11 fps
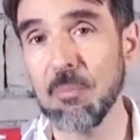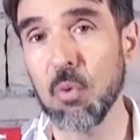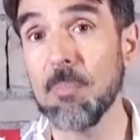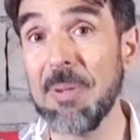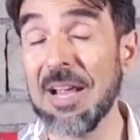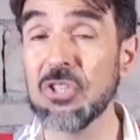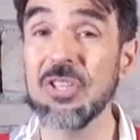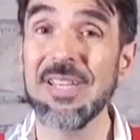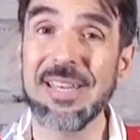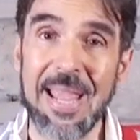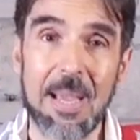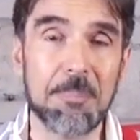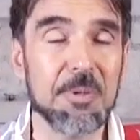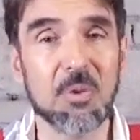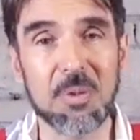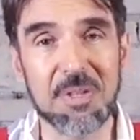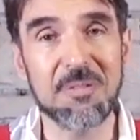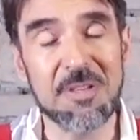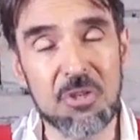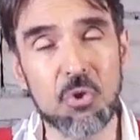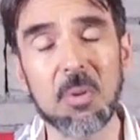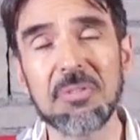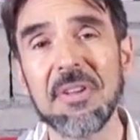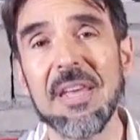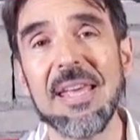more passionate, happier individuals.